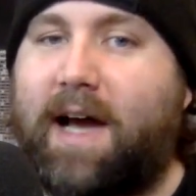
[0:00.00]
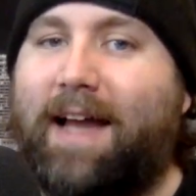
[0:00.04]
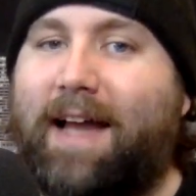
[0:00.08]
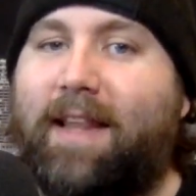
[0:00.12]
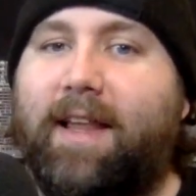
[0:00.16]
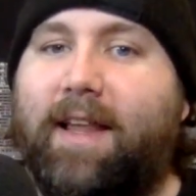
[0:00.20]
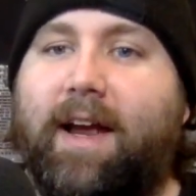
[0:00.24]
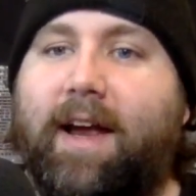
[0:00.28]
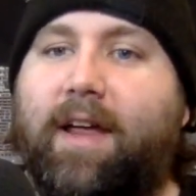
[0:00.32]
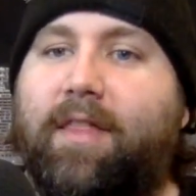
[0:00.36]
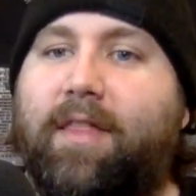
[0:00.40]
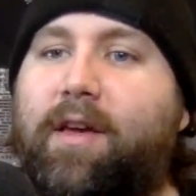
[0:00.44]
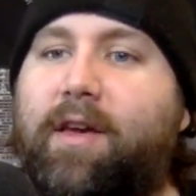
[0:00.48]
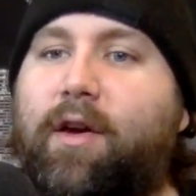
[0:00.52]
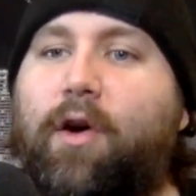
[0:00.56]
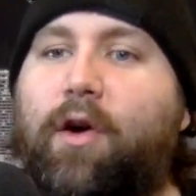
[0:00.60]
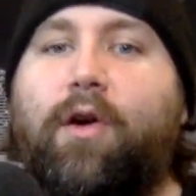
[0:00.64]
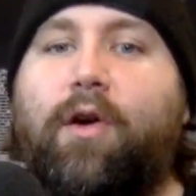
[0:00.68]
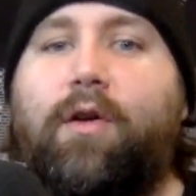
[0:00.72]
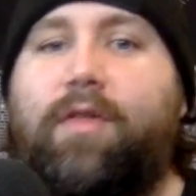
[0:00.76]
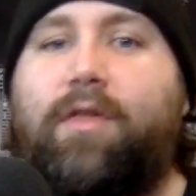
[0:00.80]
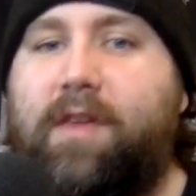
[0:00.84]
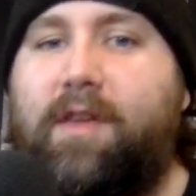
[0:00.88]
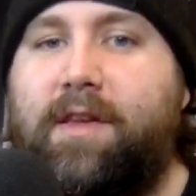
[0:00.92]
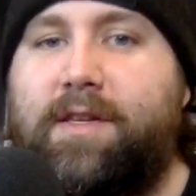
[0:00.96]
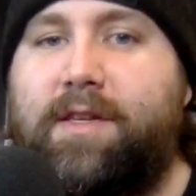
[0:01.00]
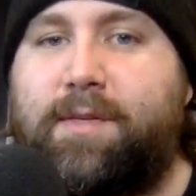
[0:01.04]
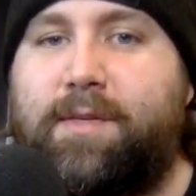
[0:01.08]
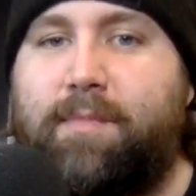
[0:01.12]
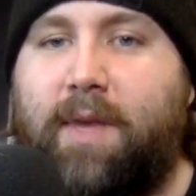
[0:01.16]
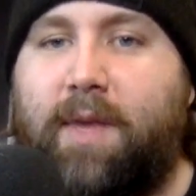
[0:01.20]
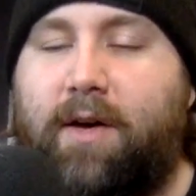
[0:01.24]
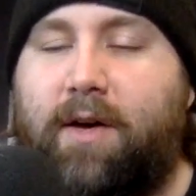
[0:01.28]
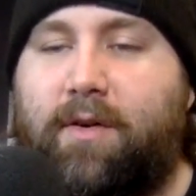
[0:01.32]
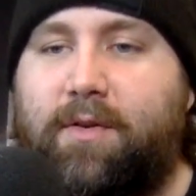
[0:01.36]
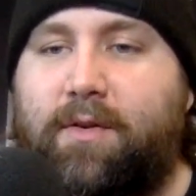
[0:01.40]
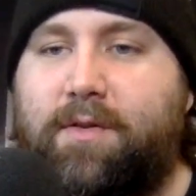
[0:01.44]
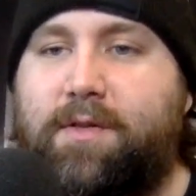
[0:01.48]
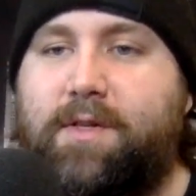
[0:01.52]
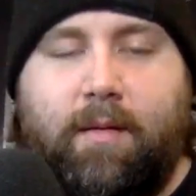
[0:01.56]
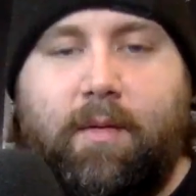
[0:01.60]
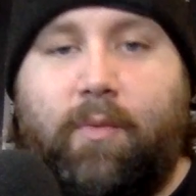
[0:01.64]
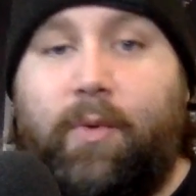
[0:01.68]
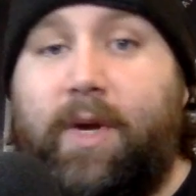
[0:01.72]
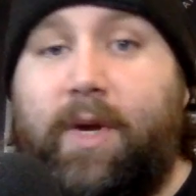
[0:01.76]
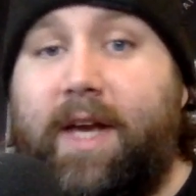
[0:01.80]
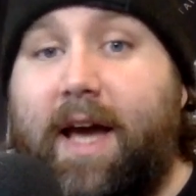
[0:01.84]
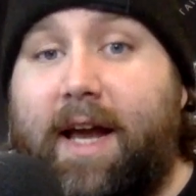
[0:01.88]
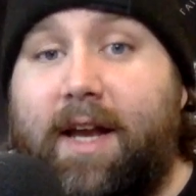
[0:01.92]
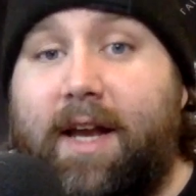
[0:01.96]
I like the earthy smells.
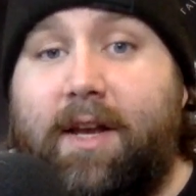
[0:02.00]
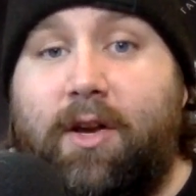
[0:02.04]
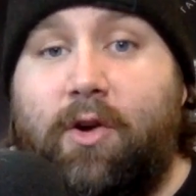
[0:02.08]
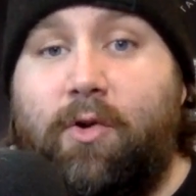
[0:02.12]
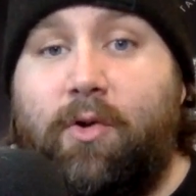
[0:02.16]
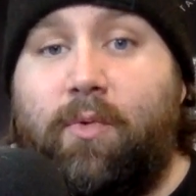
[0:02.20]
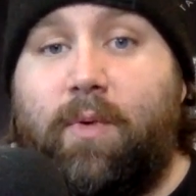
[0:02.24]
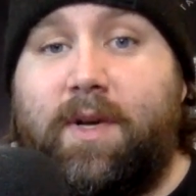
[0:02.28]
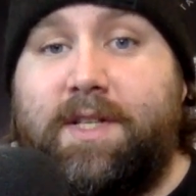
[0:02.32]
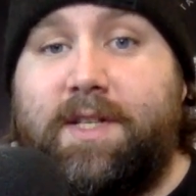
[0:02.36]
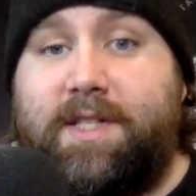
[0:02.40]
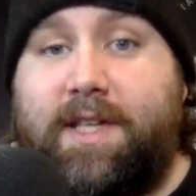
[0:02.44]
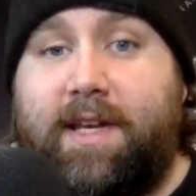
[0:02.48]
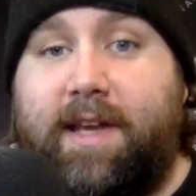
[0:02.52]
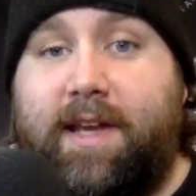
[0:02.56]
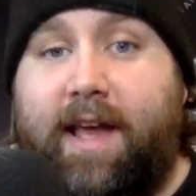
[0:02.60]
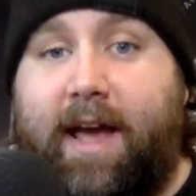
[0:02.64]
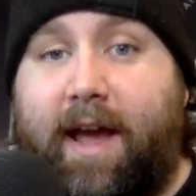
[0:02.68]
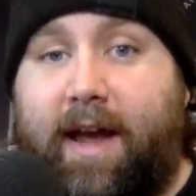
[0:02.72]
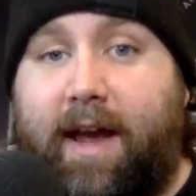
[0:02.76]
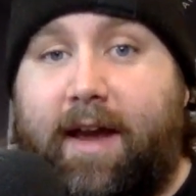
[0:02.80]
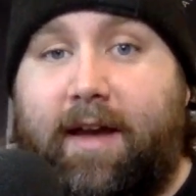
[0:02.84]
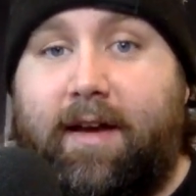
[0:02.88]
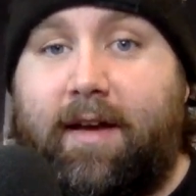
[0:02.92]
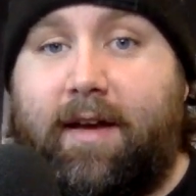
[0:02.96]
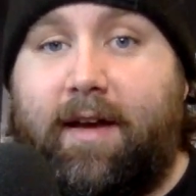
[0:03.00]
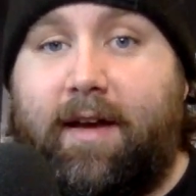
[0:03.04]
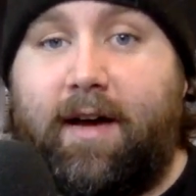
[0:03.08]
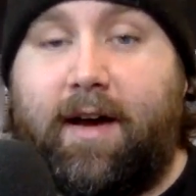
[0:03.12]
We got a new one today.